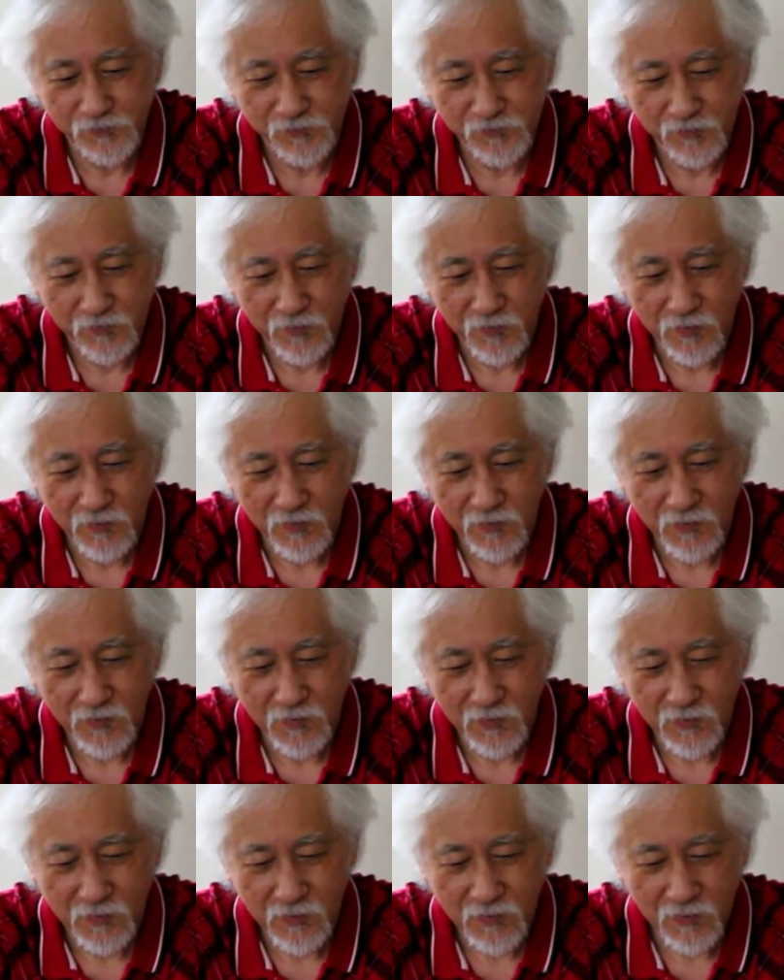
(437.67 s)

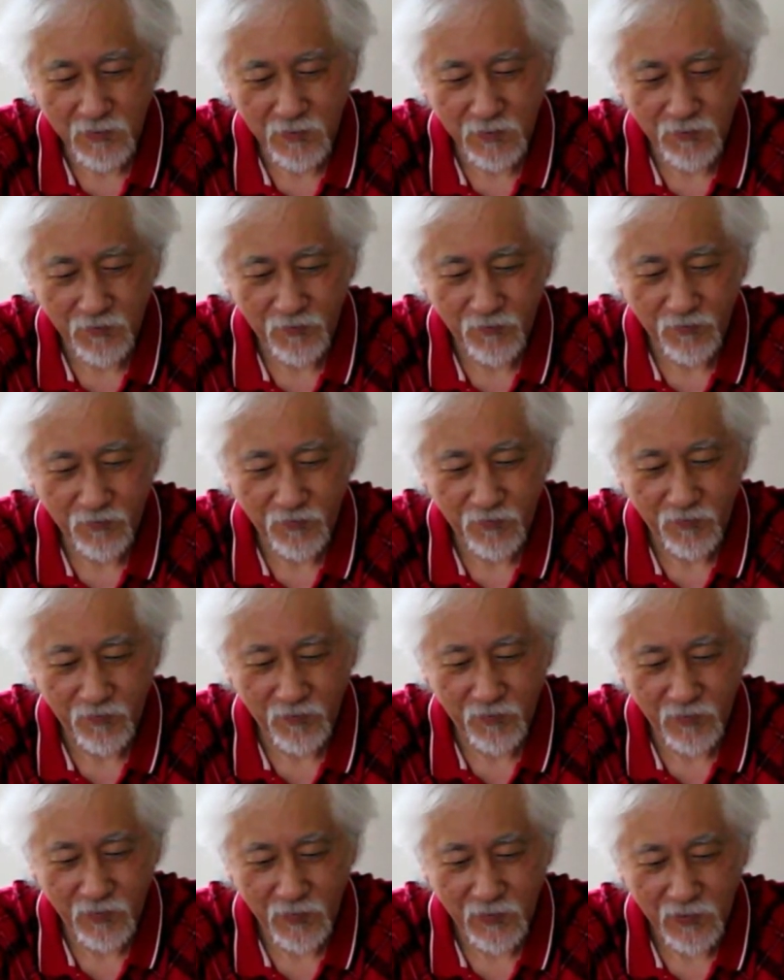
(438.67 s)

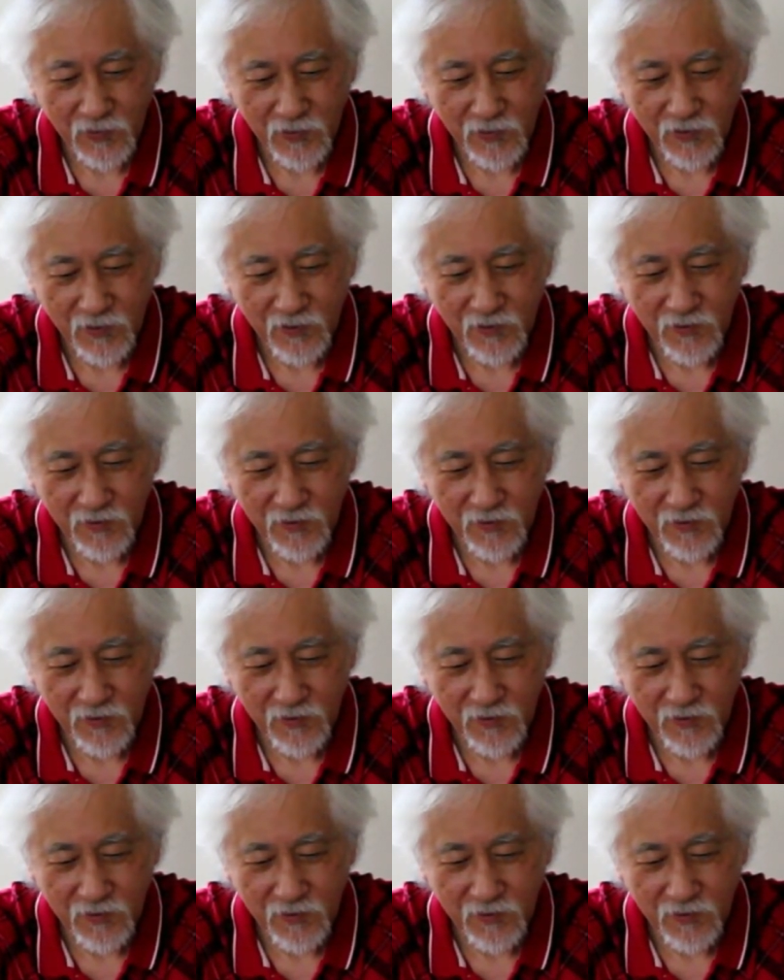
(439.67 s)
(no one is talking)